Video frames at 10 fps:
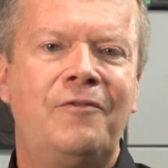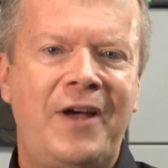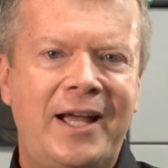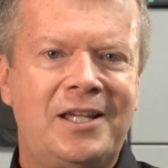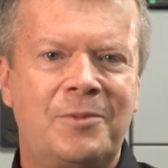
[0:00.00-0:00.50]

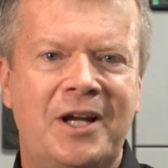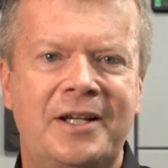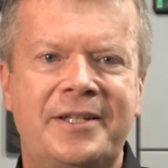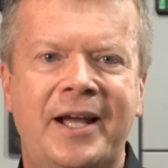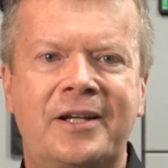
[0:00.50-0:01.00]
Vacuum
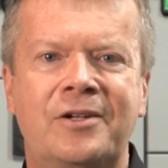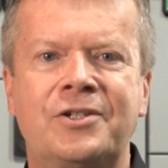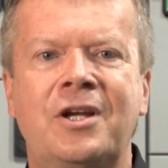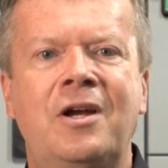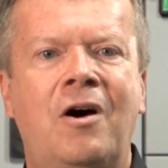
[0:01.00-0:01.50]

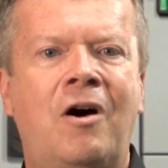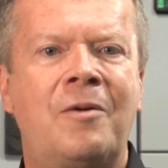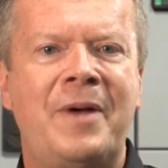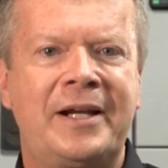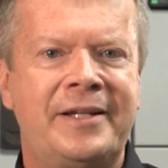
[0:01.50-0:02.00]
contactors
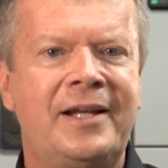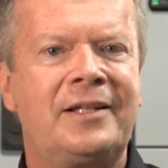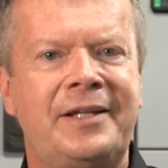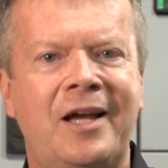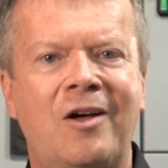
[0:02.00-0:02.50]
are
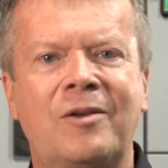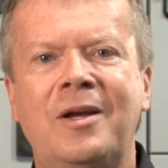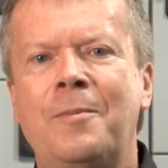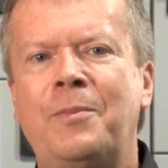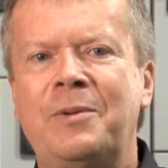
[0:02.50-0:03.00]
magnetically held,
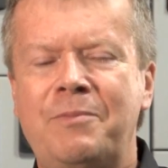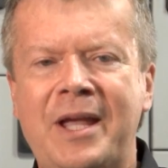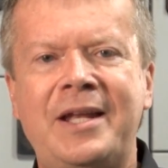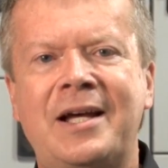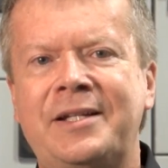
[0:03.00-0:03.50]
but
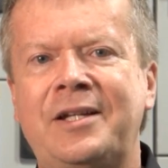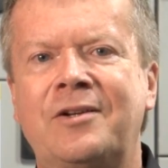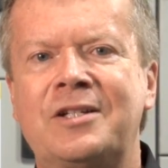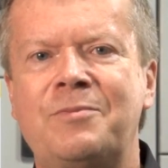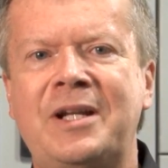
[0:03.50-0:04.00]
may not
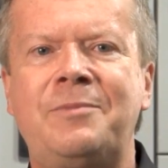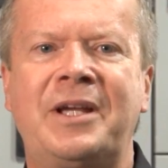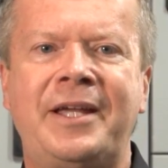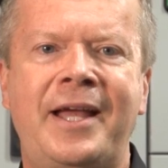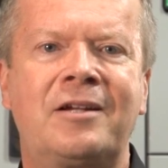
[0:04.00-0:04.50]
yield as many
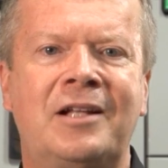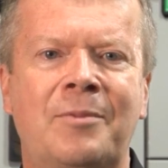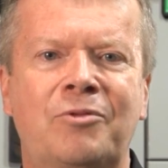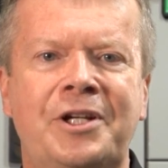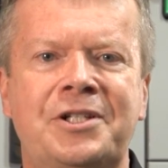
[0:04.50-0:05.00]
mechanical
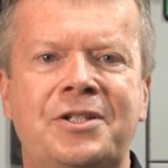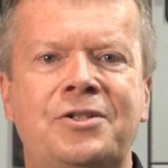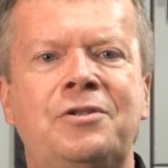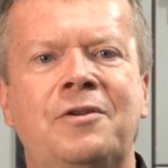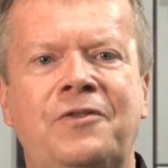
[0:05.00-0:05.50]

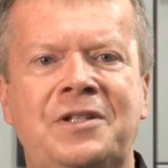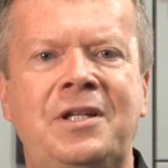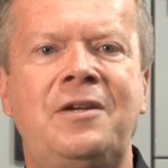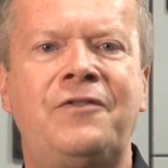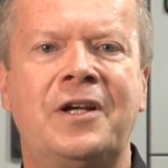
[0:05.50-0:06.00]
operations due to
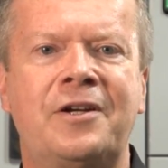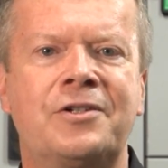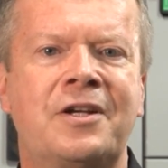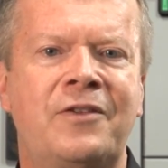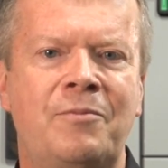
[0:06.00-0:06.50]
fatigue
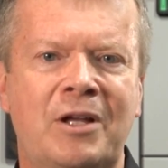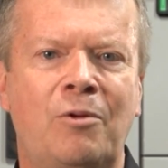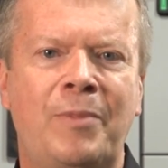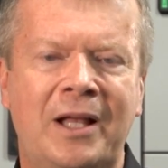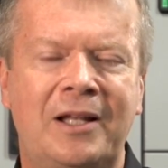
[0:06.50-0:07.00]
failures of the metal